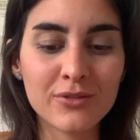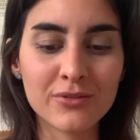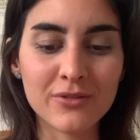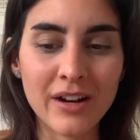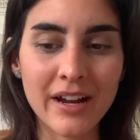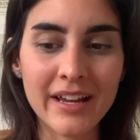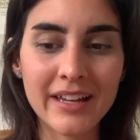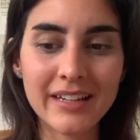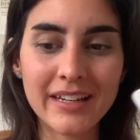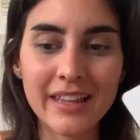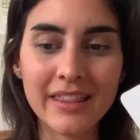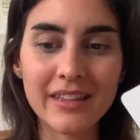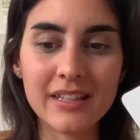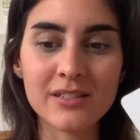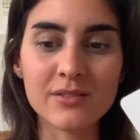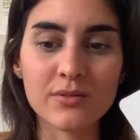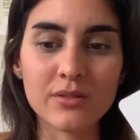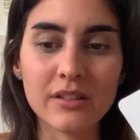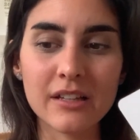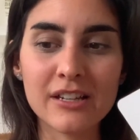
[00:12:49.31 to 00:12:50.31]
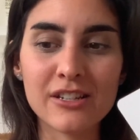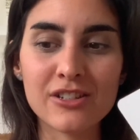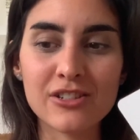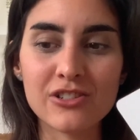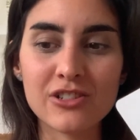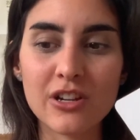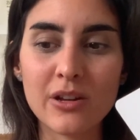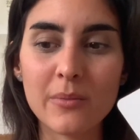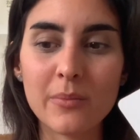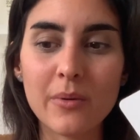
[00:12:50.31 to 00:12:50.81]
right, in this
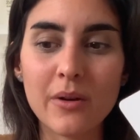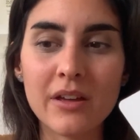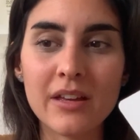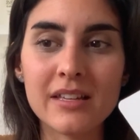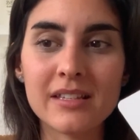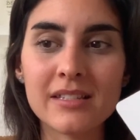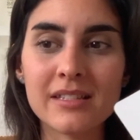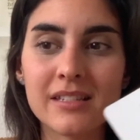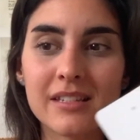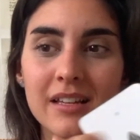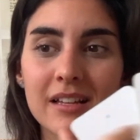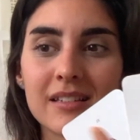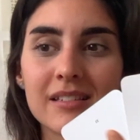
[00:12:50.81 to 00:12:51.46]
relationship is